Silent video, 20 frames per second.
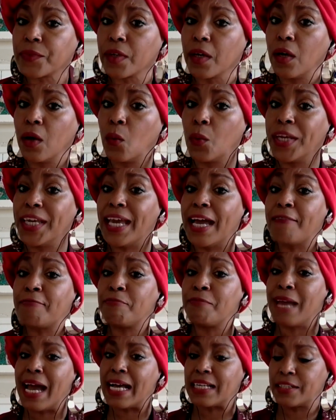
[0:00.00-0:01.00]
We have
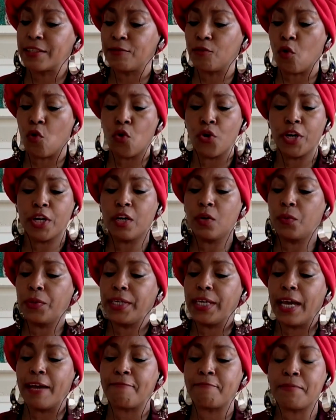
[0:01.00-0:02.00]
massive oil, we
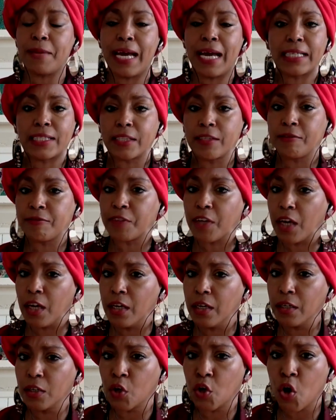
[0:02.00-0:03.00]
have massive
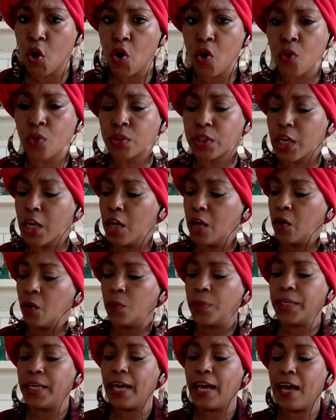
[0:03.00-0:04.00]
gold,
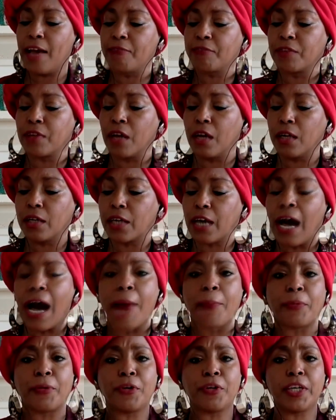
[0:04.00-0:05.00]
we have
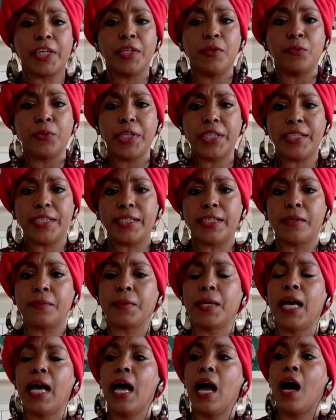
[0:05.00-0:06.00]
copper, iridium.
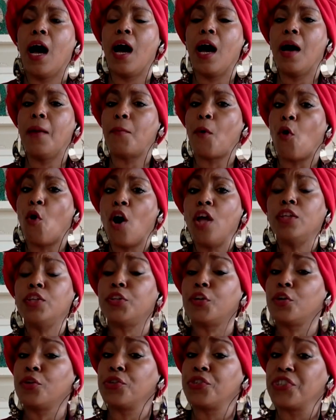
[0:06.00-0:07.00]
All of
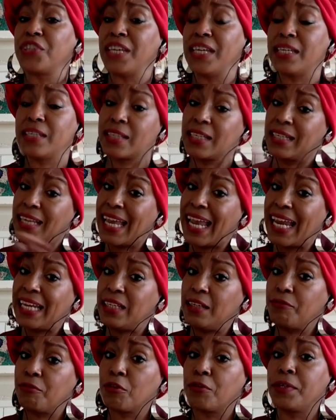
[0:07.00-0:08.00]
those things in
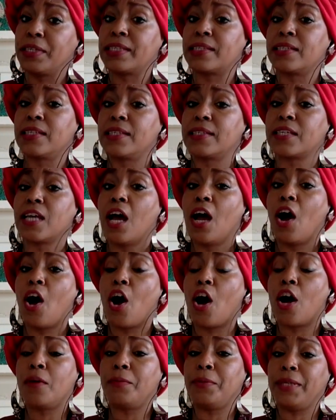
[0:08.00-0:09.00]
Haiti, for instance,
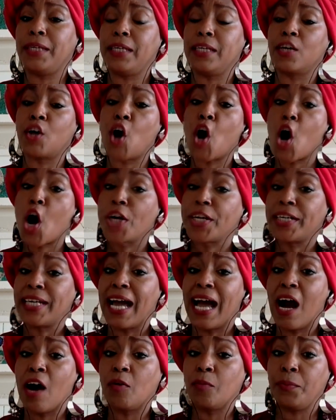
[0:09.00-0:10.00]
are being carted
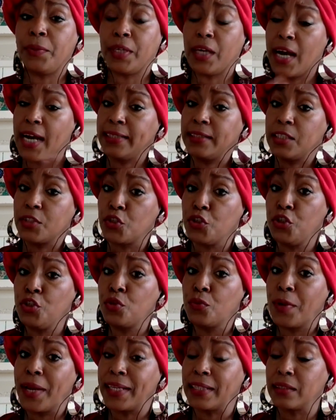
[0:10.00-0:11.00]
out behind this
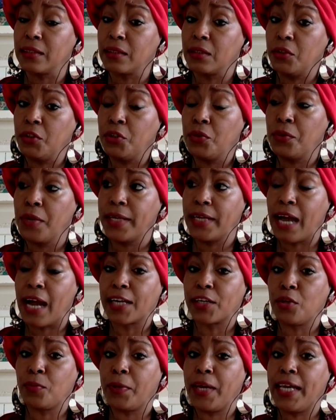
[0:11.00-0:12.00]
UN
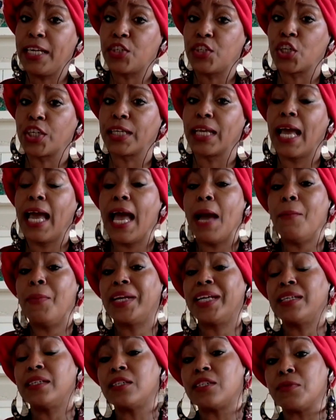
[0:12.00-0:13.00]
occupation. But
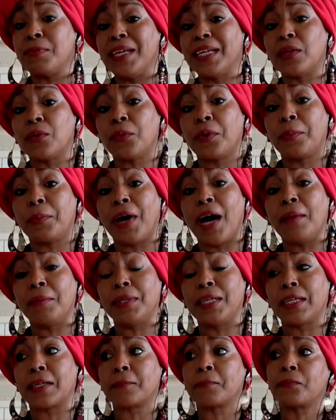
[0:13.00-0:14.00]
in the Dominican
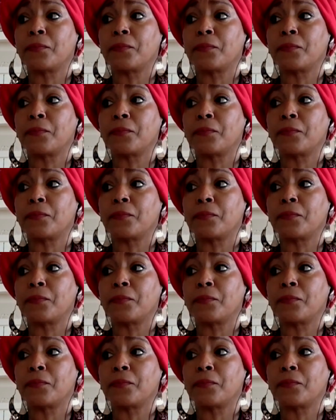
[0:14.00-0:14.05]
Republic,